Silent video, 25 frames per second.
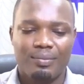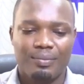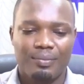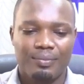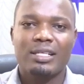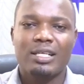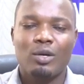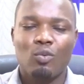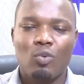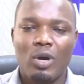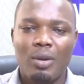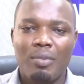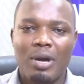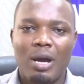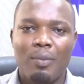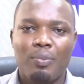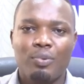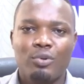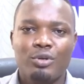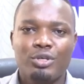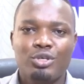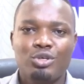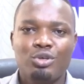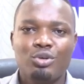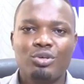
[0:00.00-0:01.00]
The web
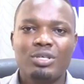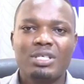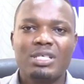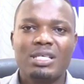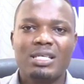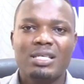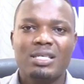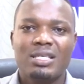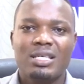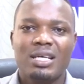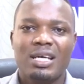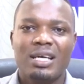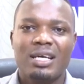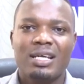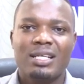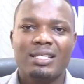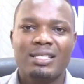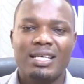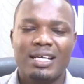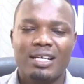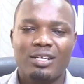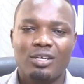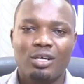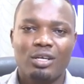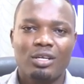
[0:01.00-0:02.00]
approach uses
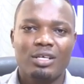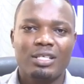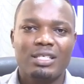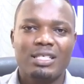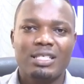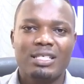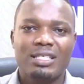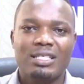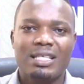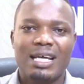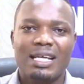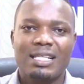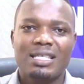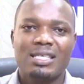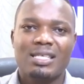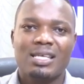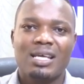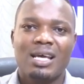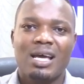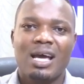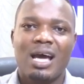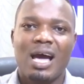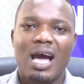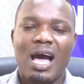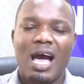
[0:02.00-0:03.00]
technologies that
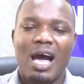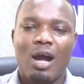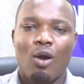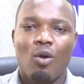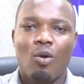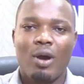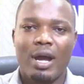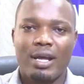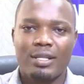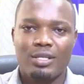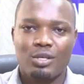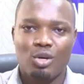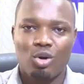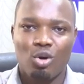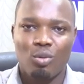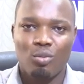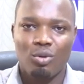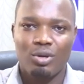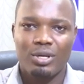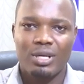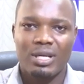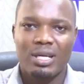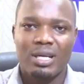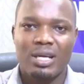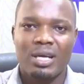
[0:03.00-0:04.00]
are quite
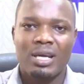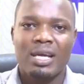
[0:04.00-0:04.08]
common.